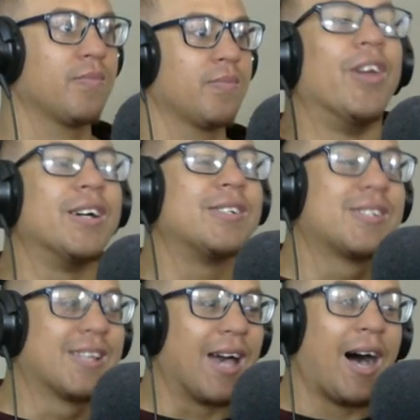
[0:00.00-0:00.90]

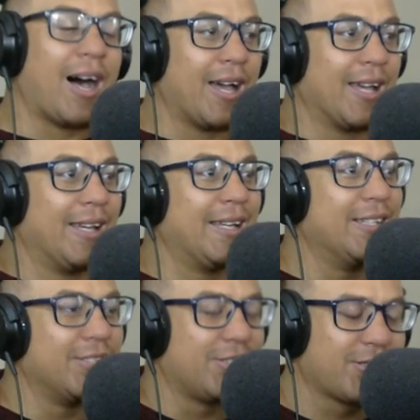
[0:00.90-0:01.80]
This guy
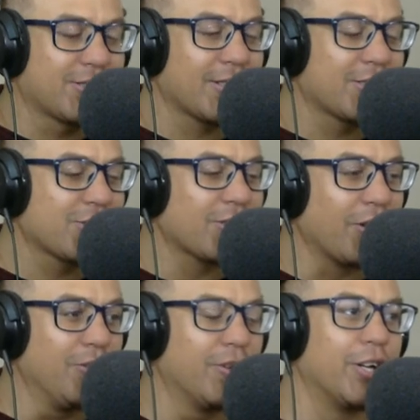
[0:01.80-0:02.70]
is
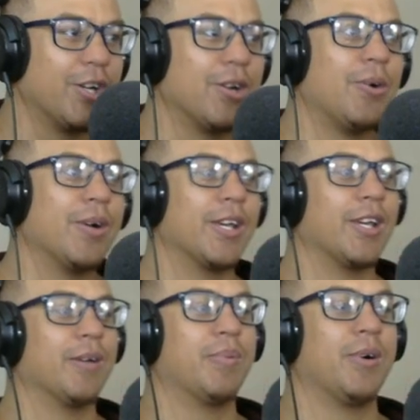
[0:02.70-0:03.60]
so
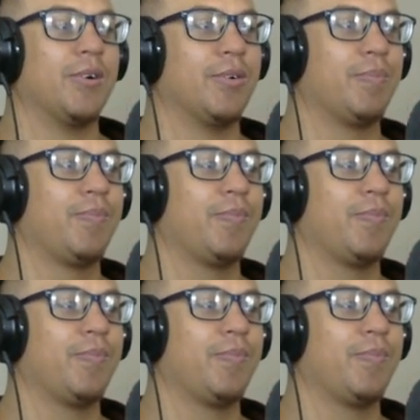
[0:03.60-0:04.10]
annoying, bro.